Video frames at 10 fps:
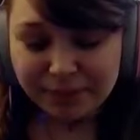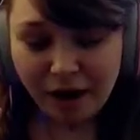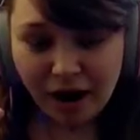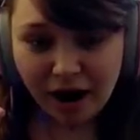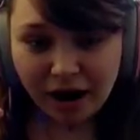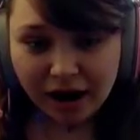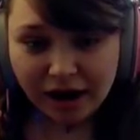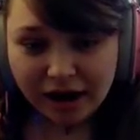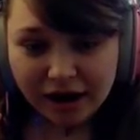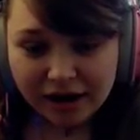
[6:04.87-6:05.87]

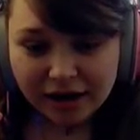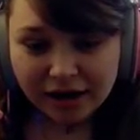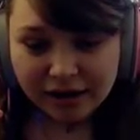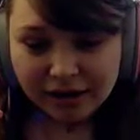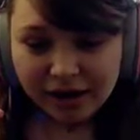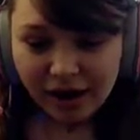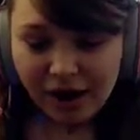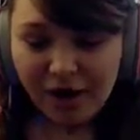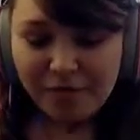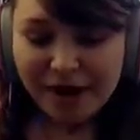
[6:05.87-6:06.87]
bar!
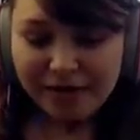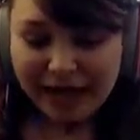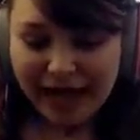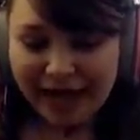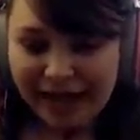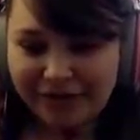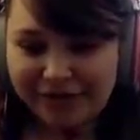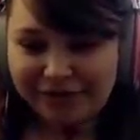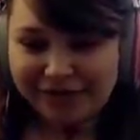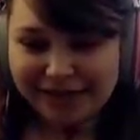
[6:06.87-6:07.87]
Um, okay.
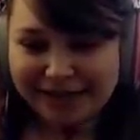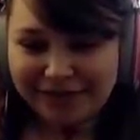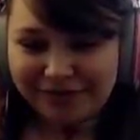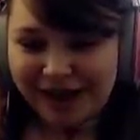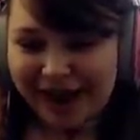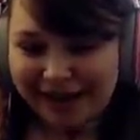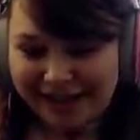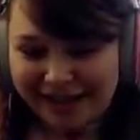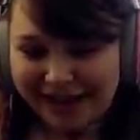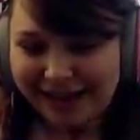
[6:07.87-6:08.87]
Frickety frack
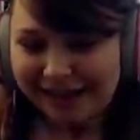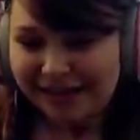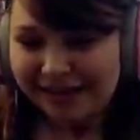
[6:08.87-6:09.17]
that.